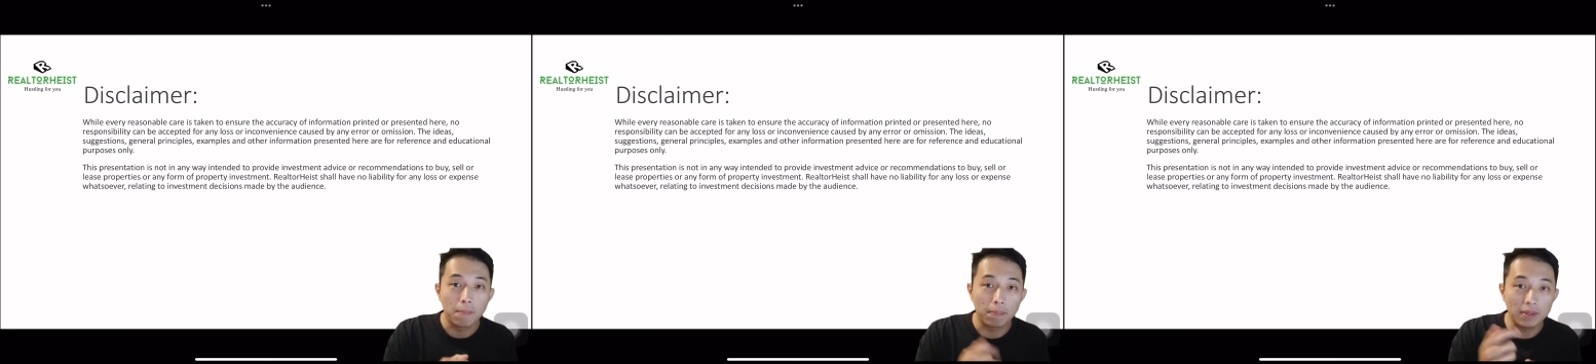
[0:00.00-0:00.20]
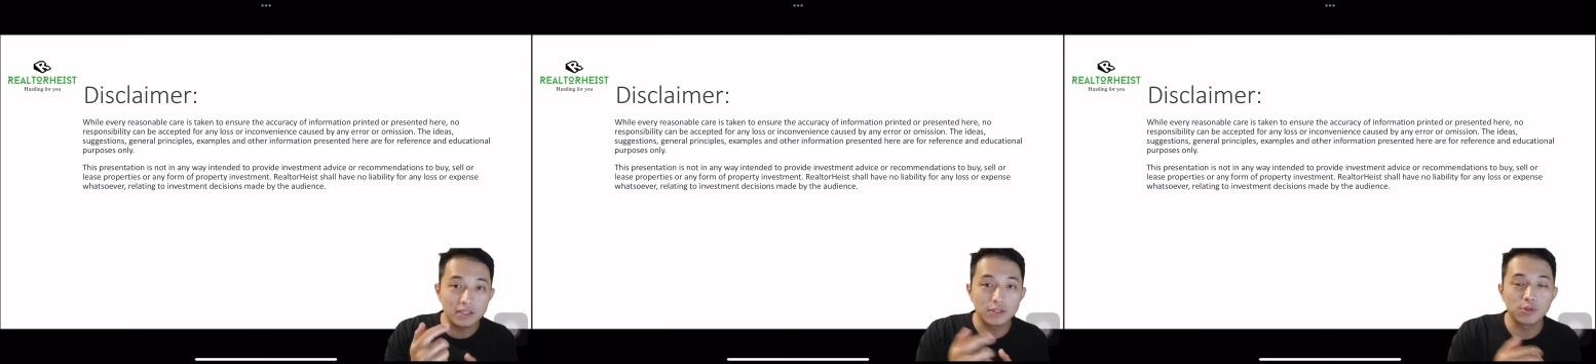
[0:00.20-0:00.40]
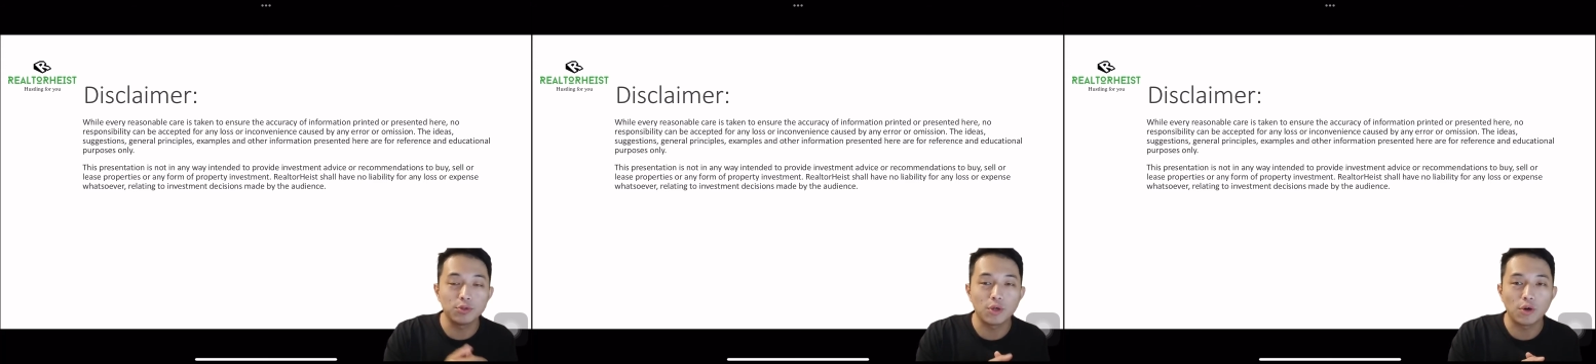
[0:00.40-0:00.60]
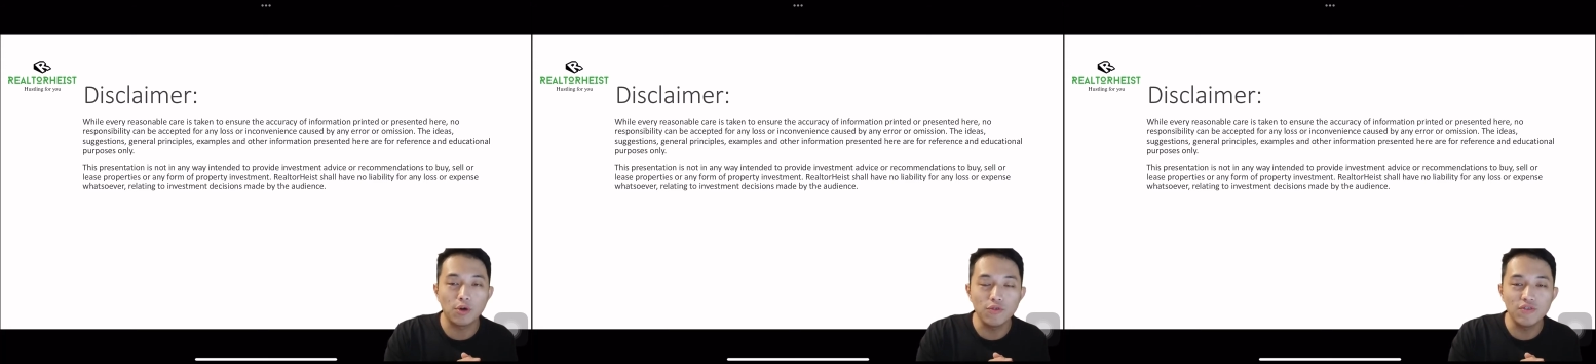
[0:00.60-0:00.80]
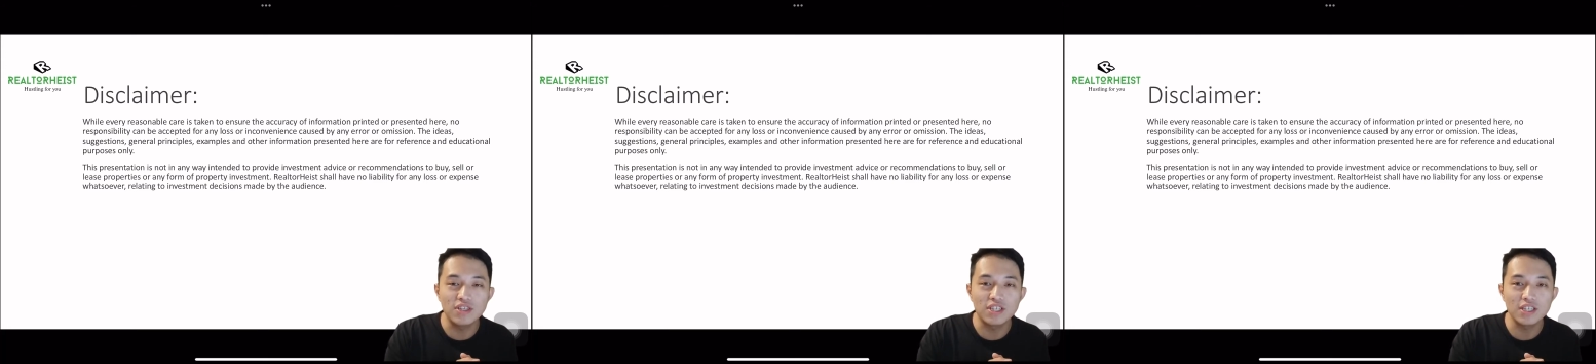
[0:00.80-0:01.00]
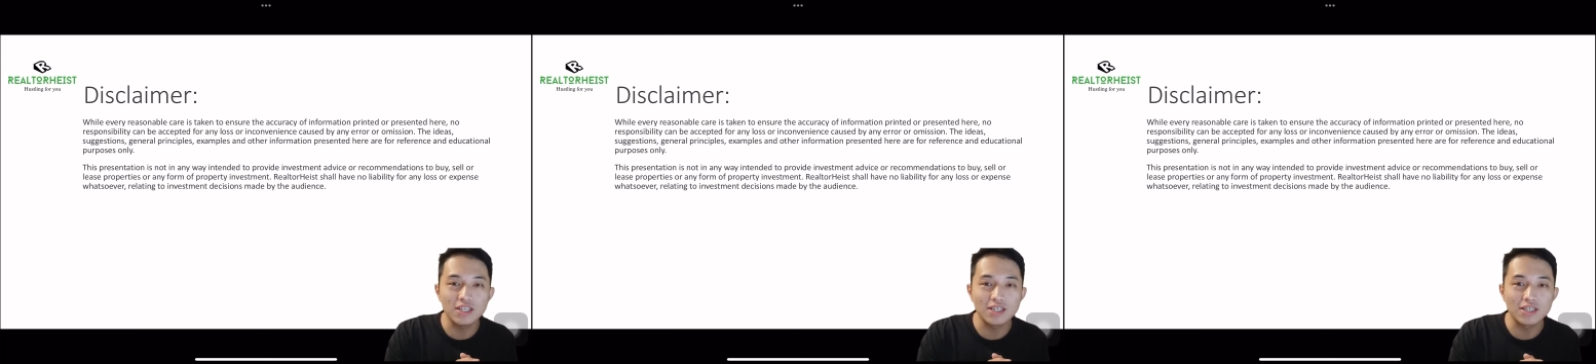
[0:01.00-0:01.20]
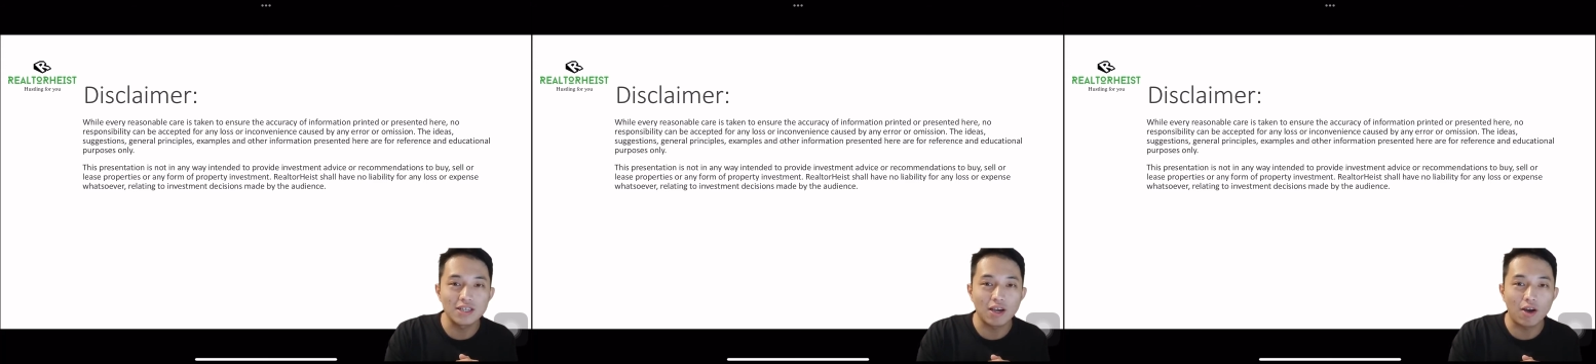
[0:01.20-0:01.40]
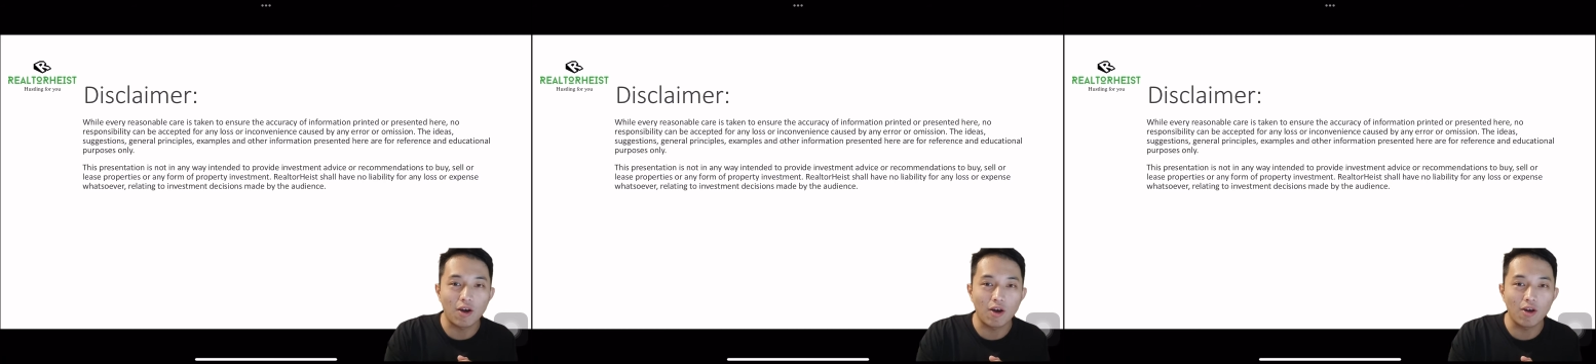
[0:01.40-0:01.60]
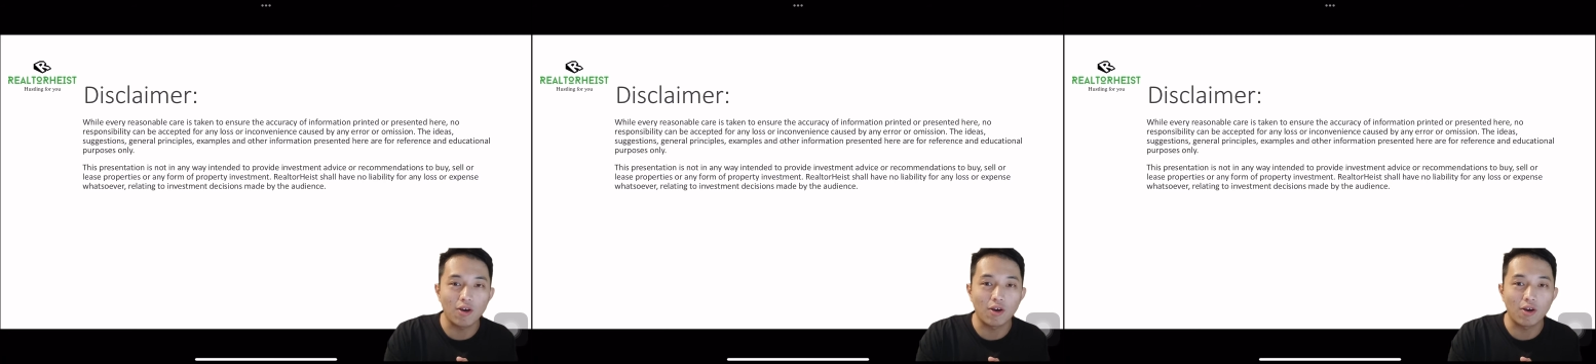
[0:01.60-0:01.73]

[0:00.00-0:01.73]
please do your own research or